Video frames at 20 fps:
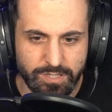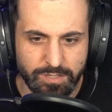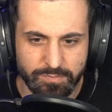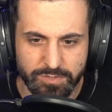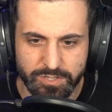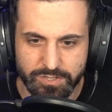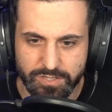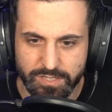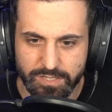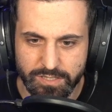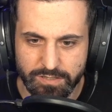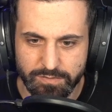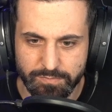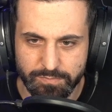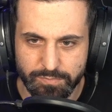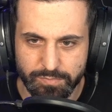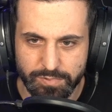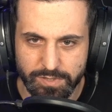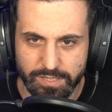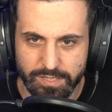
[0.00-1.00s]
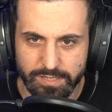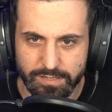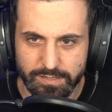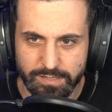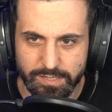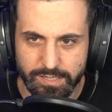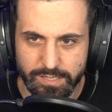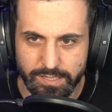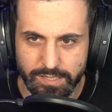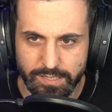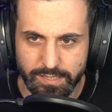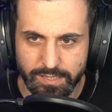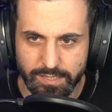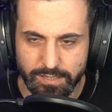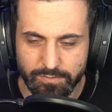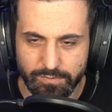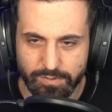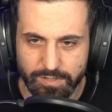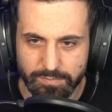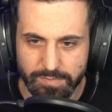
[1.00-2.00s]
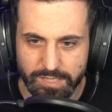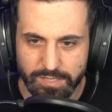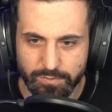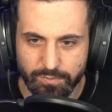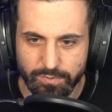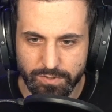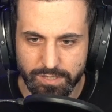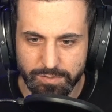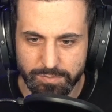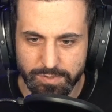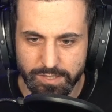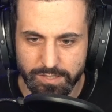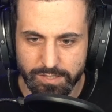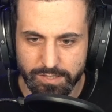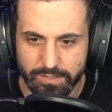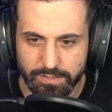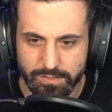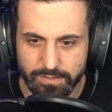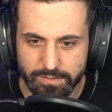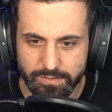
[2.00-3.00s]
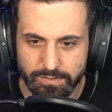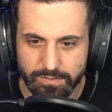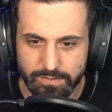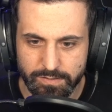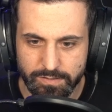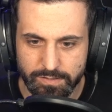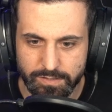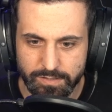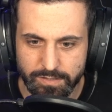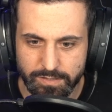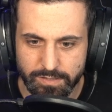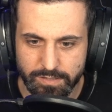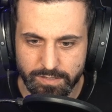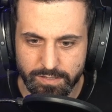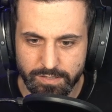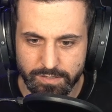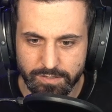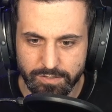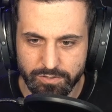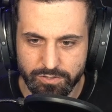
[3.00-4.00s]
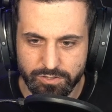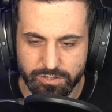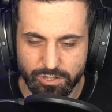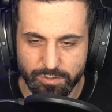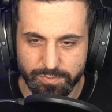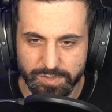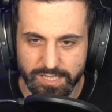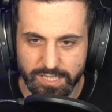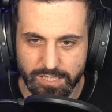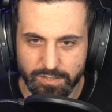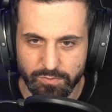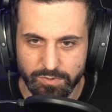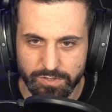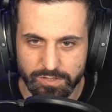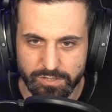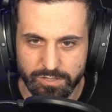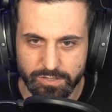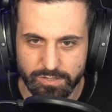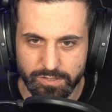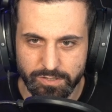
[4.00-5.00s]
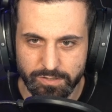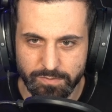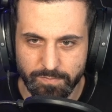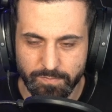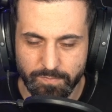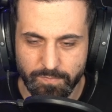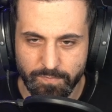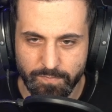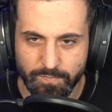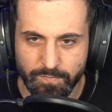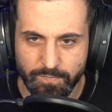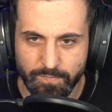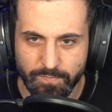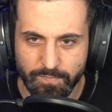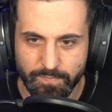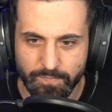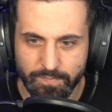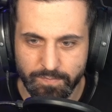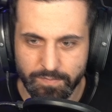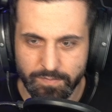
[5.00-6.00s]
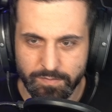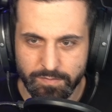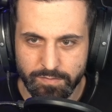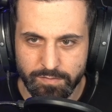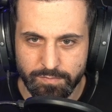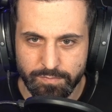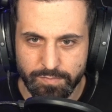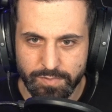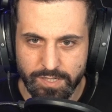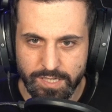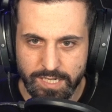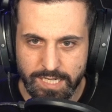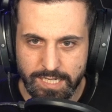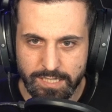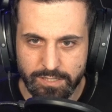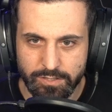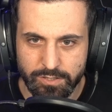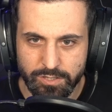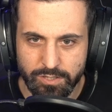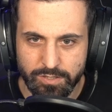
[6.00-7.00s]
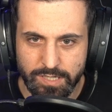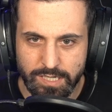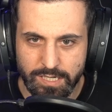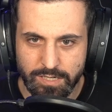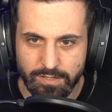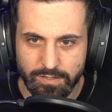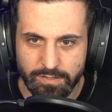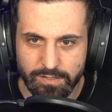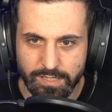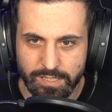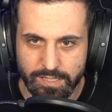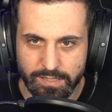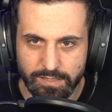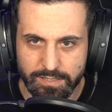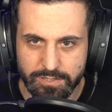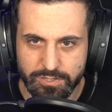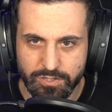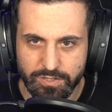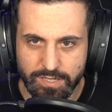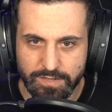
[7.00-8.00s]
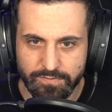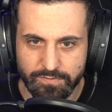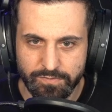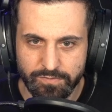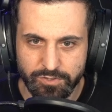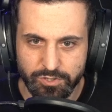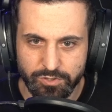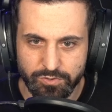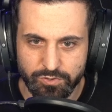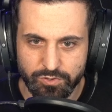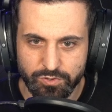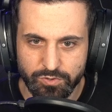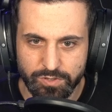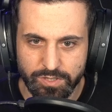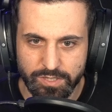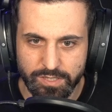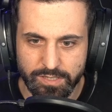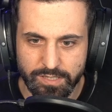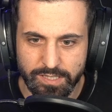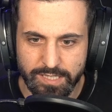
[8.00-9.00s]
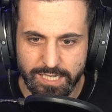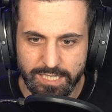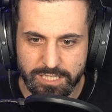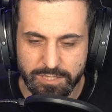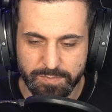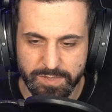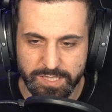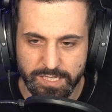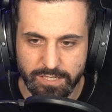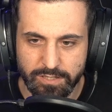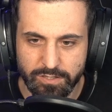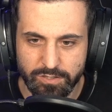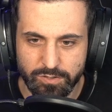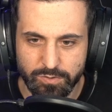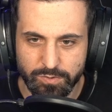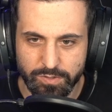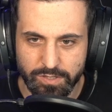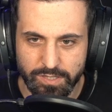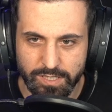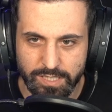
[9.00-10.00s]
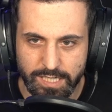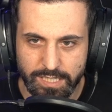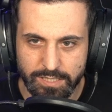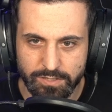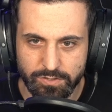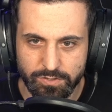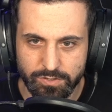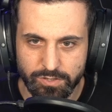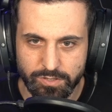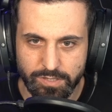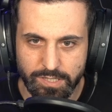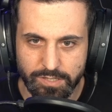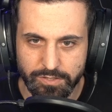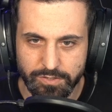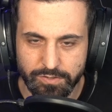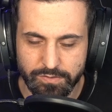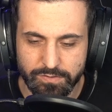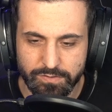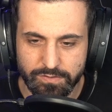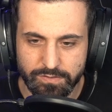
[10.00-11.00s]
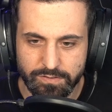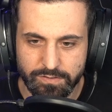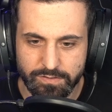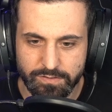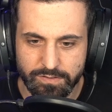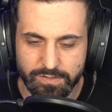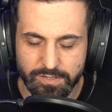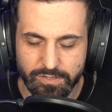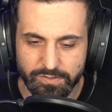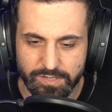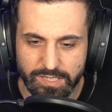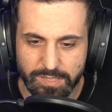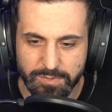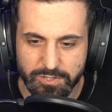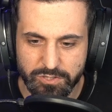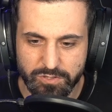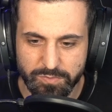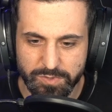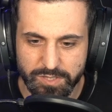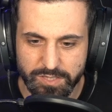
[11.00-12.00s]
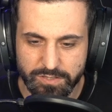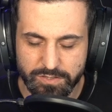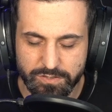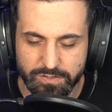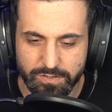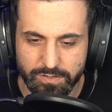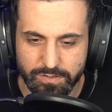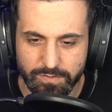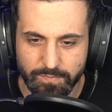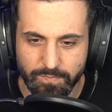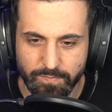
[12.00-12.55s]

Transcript: just gonna bring in Didi. Like, what am I worried about here? You slow me down one turn, but I don't know how, like, unless you drew an X speed out of nowhere, like, I don't know how you deal damage to me this turn.